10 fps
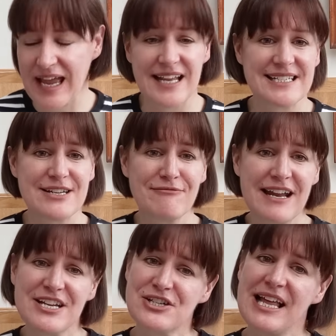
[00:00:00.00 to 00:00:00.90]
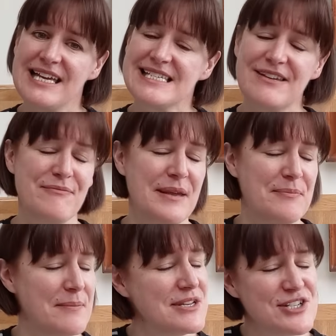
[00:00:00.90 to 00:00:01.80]
And Rachel has given me
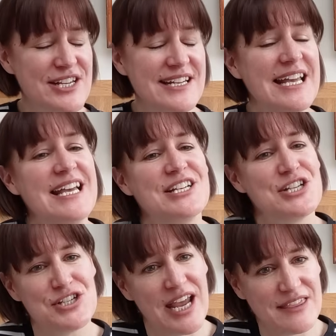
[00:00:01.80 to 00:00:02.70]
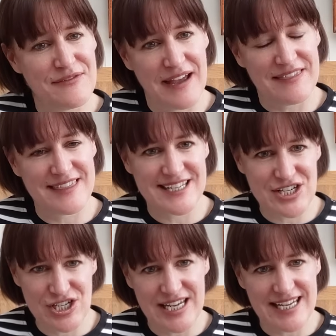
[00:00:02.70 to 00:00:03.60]
permission to share the fact that
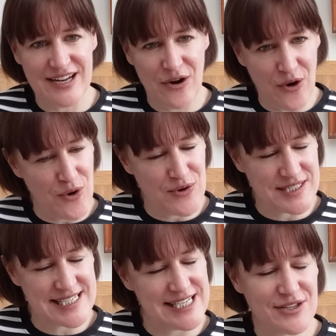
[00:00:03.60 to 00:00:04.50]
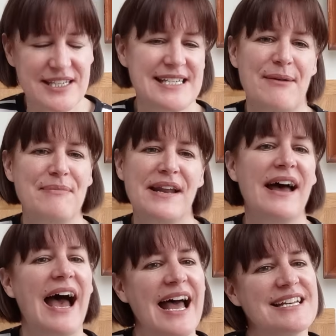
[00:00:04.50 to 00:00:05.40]
she owns the other sampler
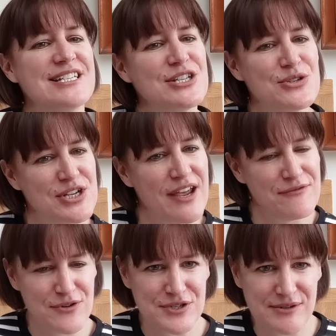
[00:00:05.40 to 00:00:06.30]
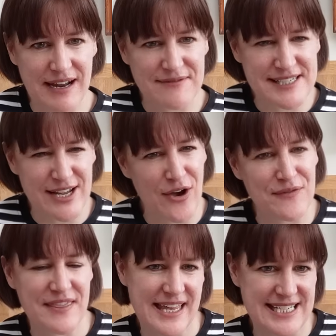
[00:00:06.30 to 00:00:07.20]
and to share photographs
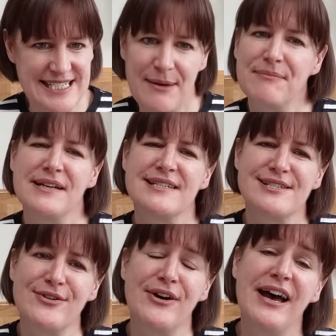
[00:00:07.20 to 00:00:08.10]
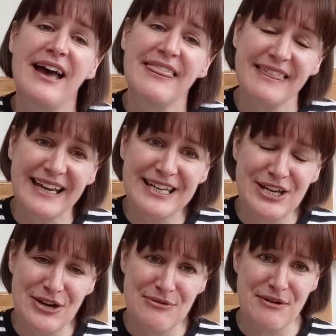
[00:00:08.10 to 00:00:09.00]
of that sampler. So thank
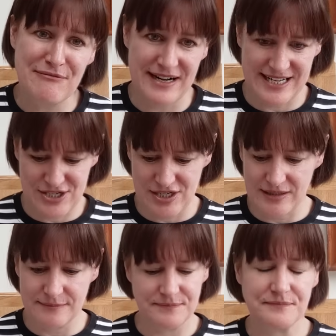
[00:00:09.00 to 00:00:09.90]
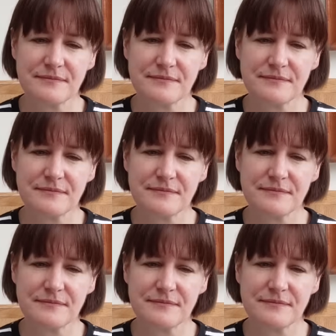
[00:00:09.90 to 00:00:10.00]
you, Rachel.